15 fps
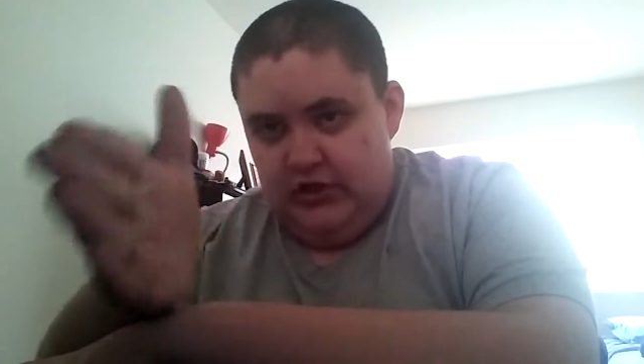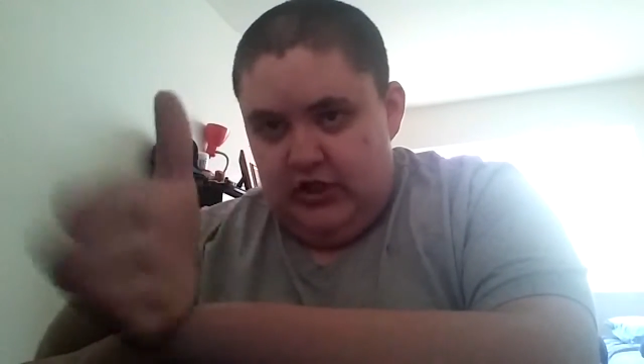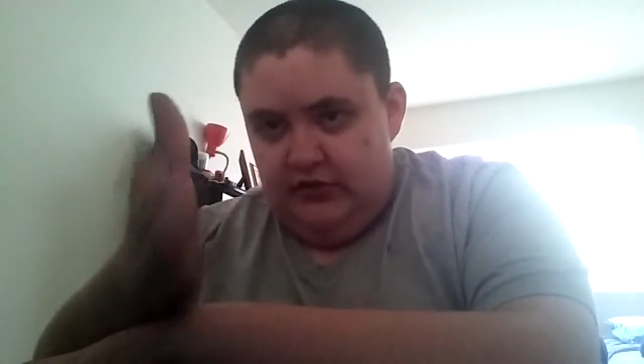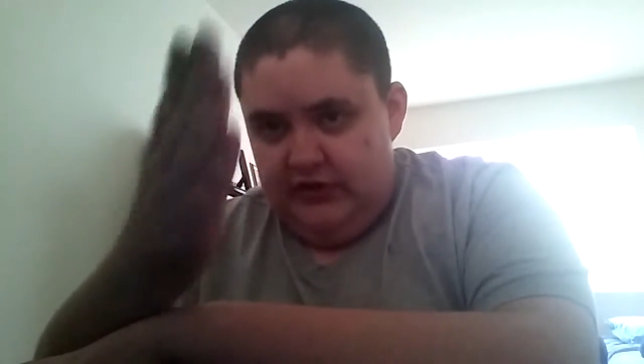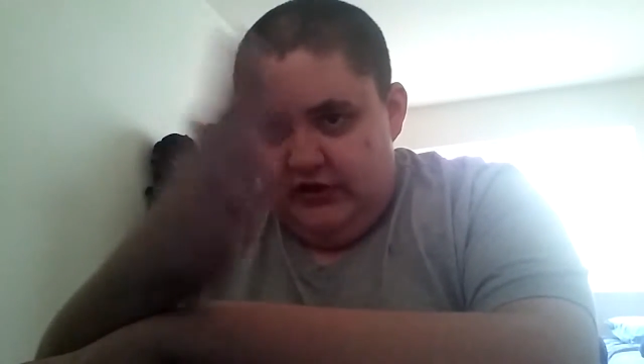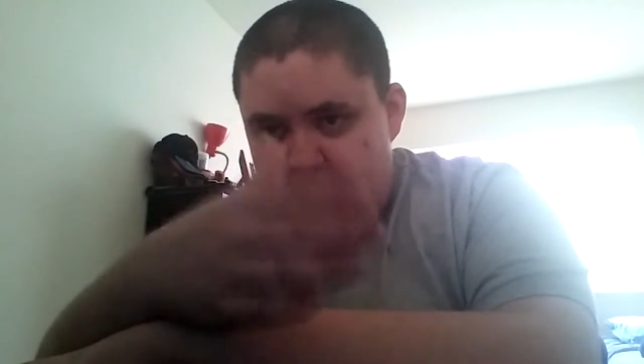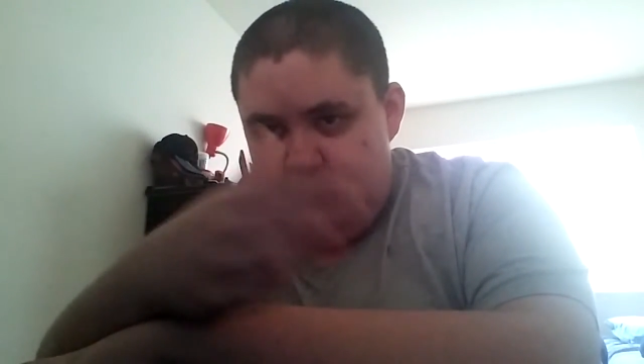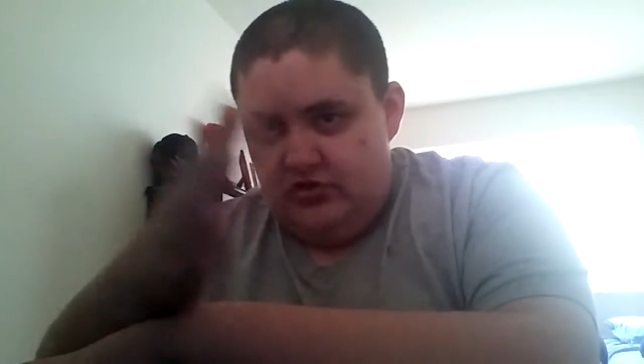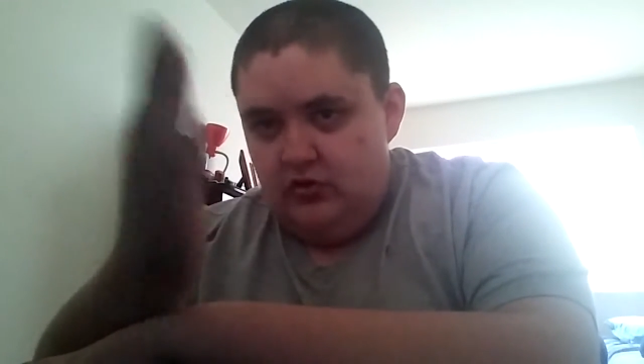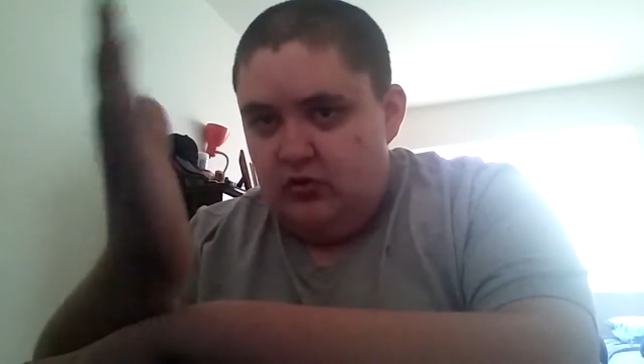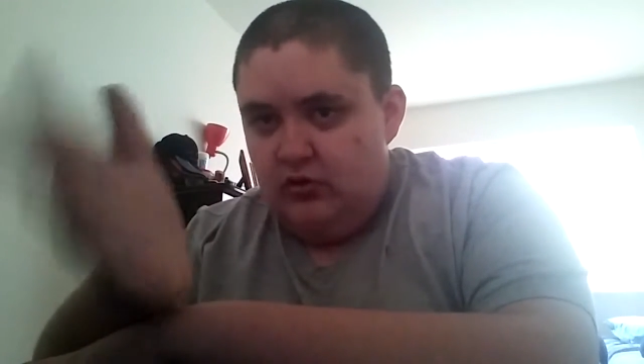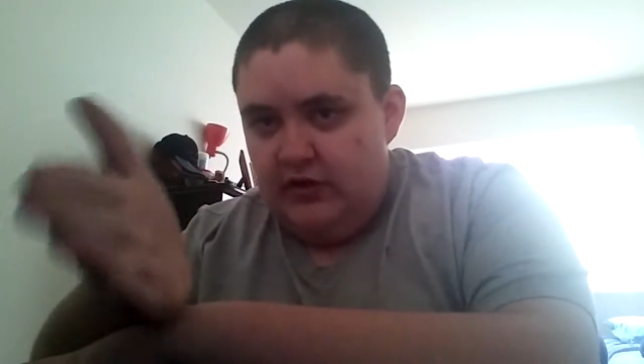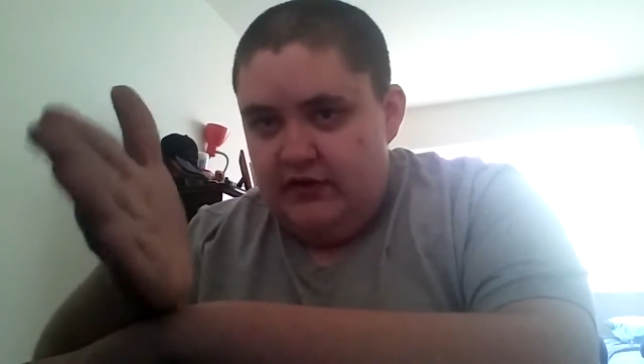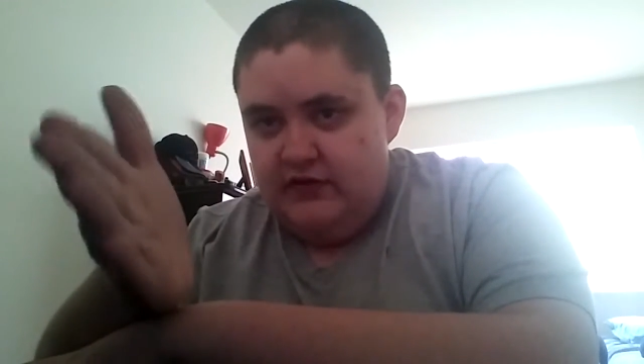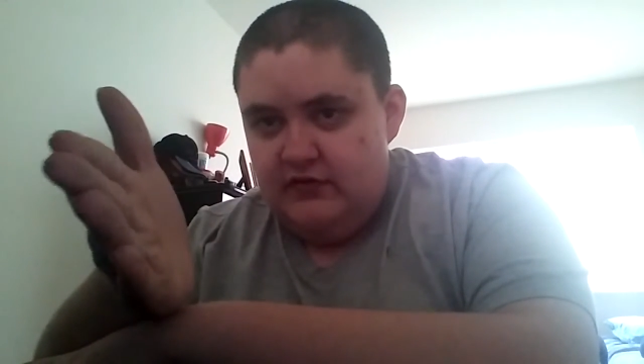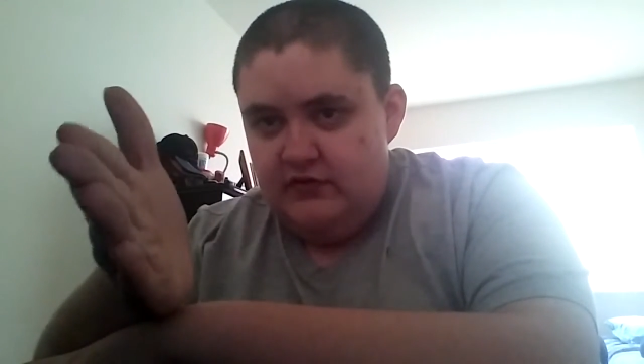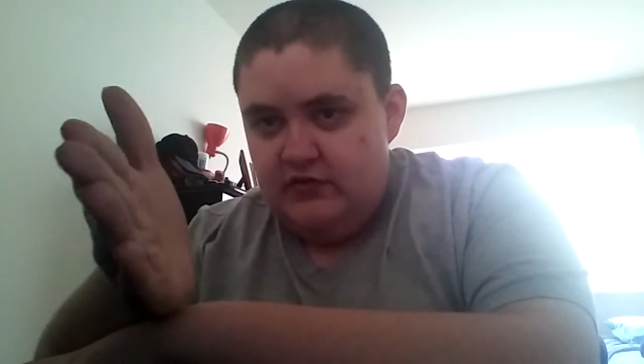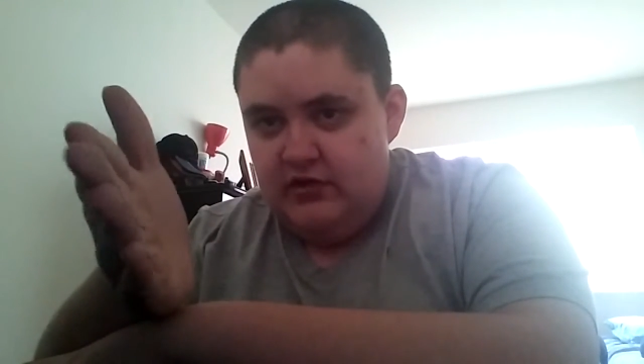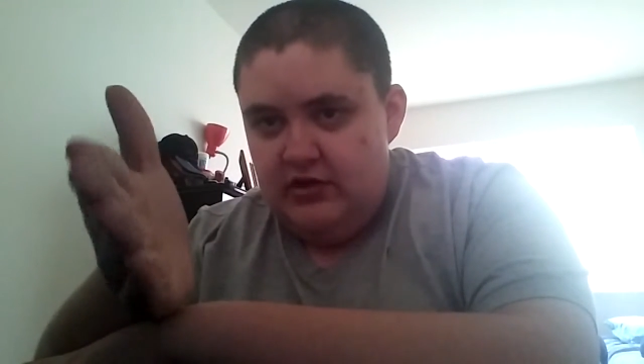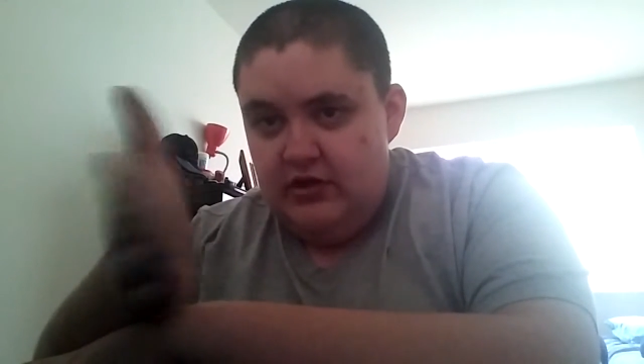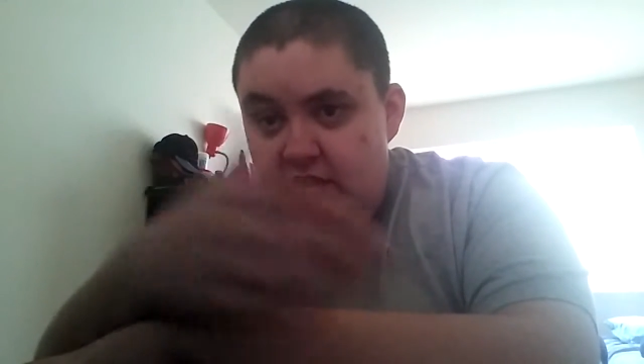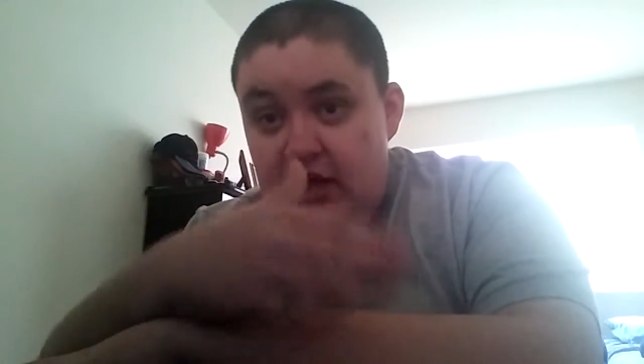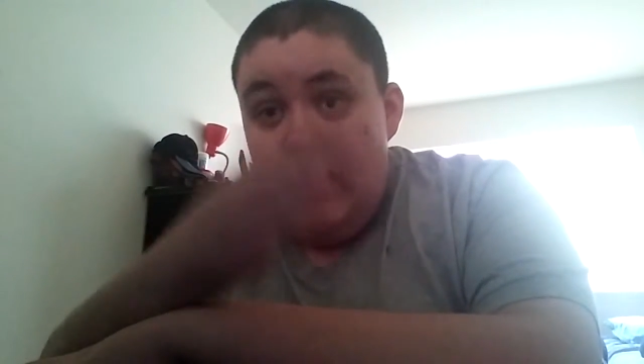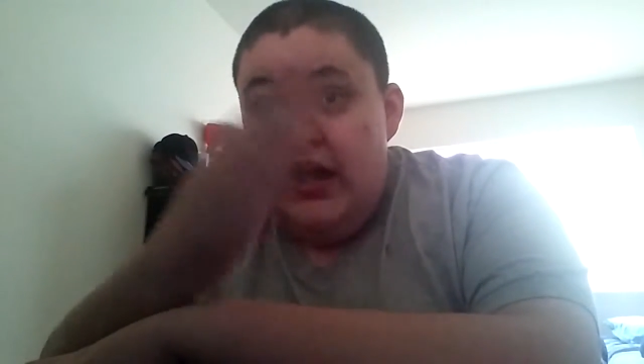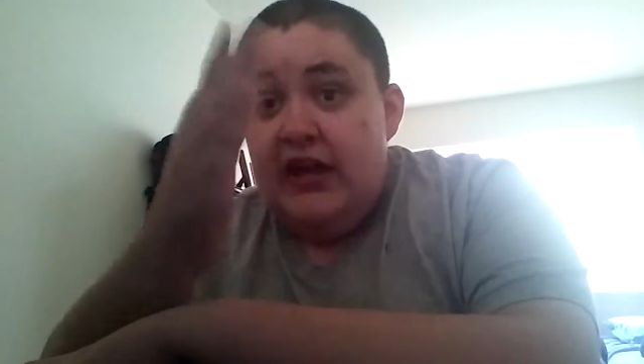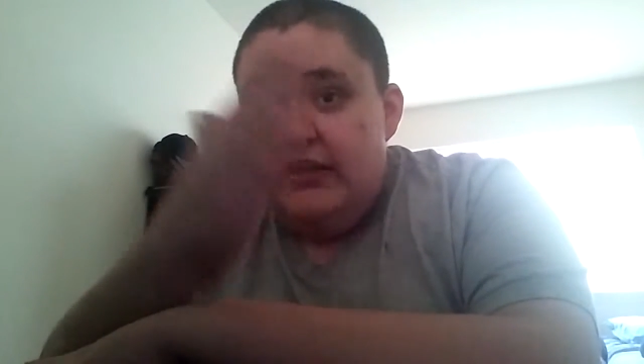telling stories and shit.